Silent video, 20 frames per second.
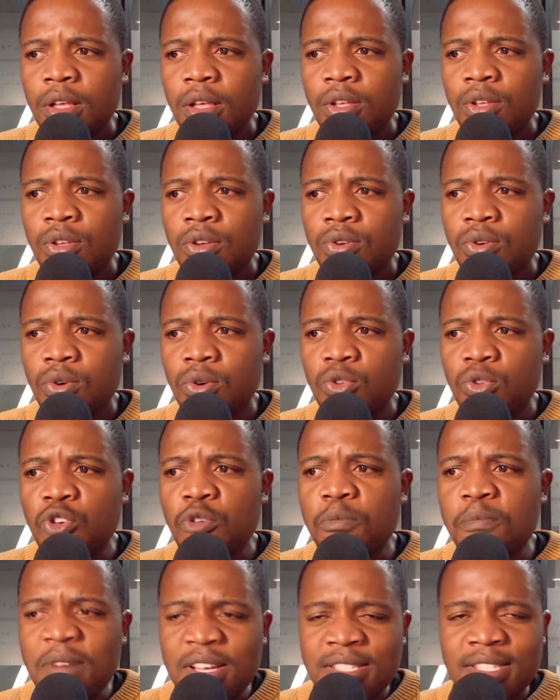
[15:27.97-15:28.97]
you know,
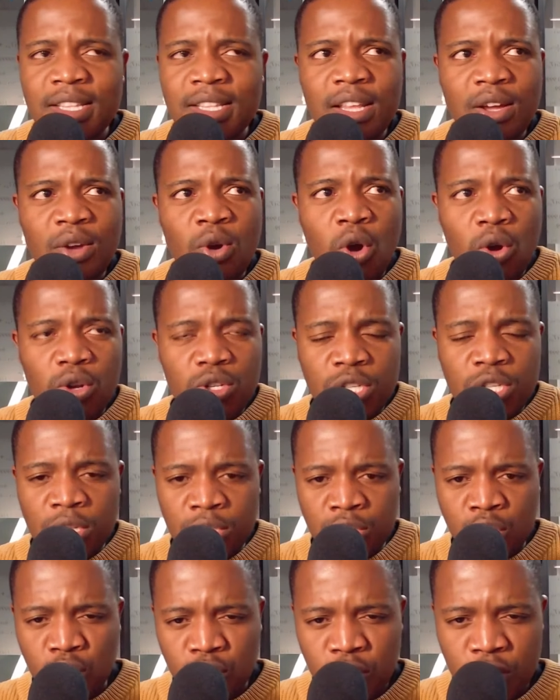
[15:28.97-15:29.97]
you master
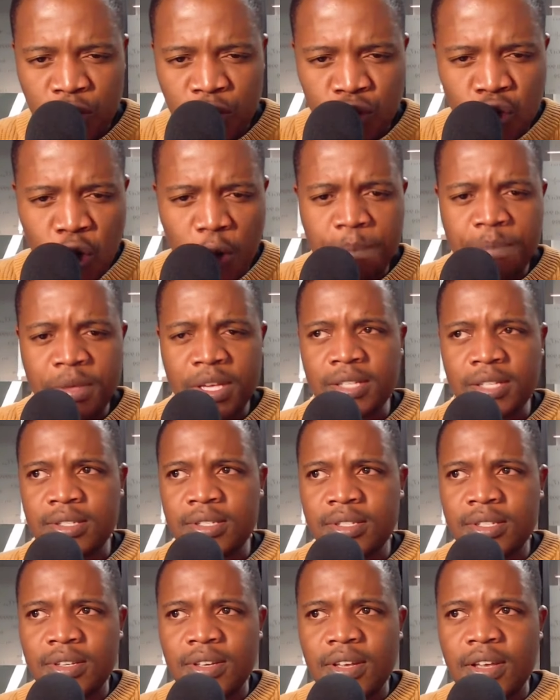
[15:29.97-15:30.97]
the
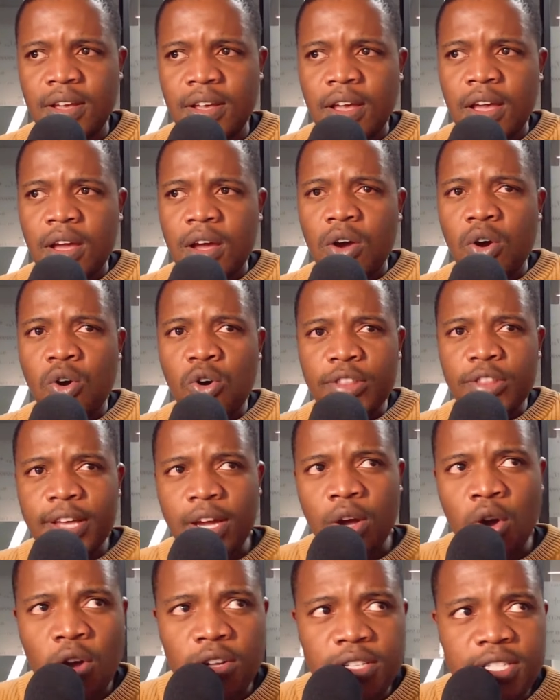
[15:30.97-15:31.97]
topics or the
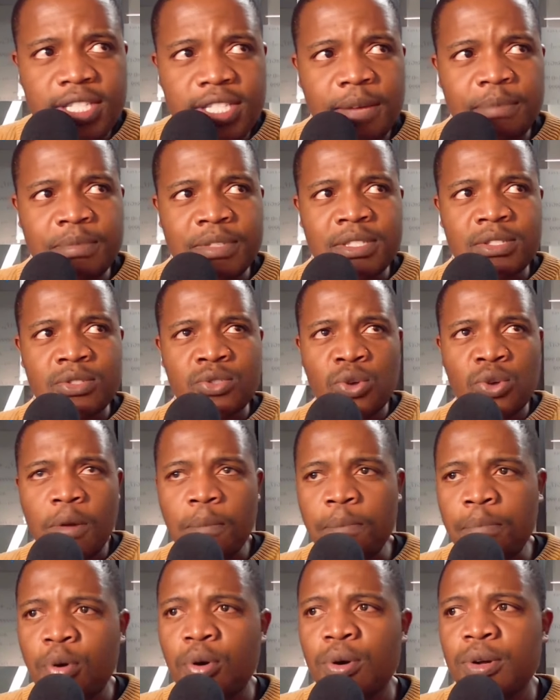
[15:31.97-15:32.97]
concepts to a
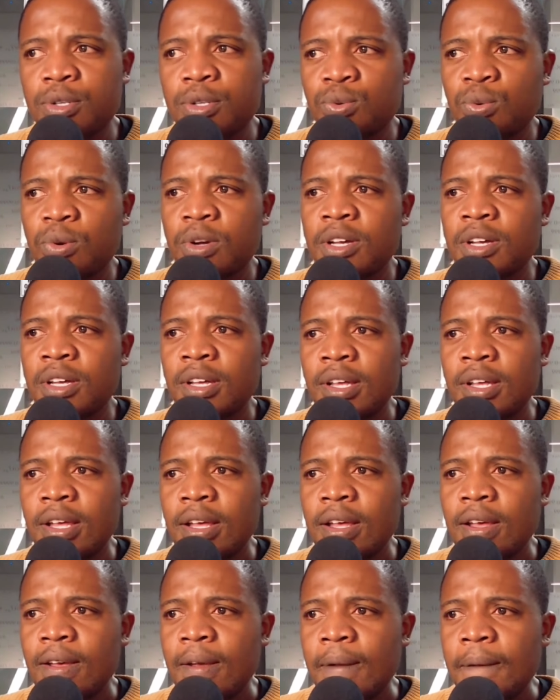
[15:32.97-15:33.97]
point where
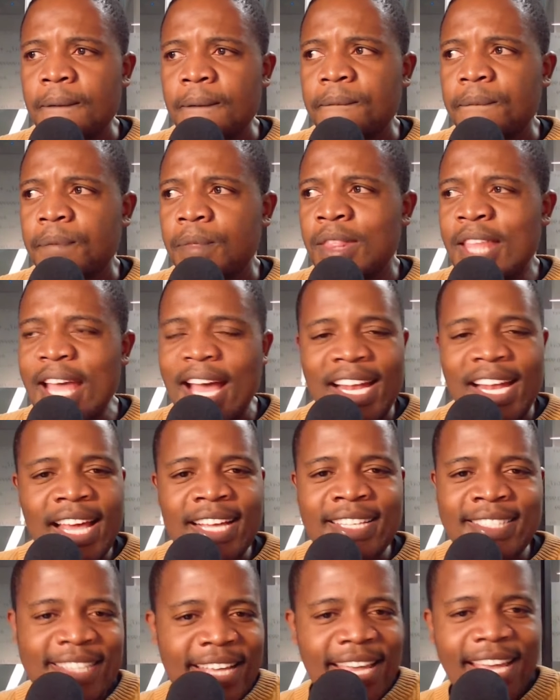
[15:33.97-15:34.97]
they are
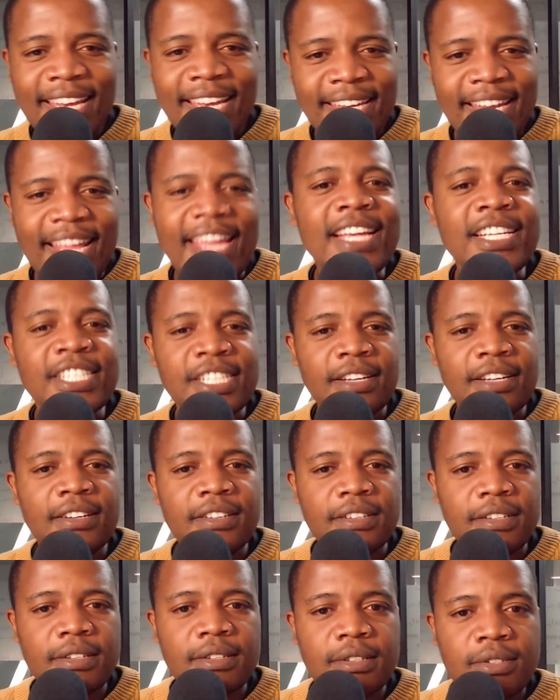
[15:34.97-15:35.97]
like second nature
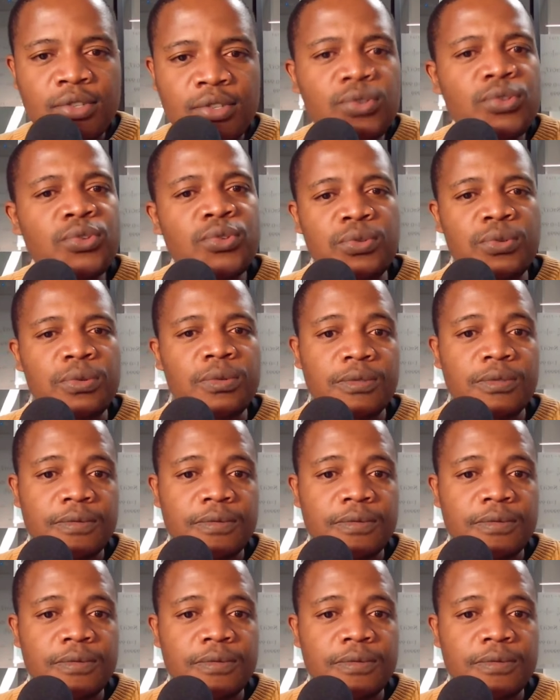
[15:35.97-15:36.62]
to you.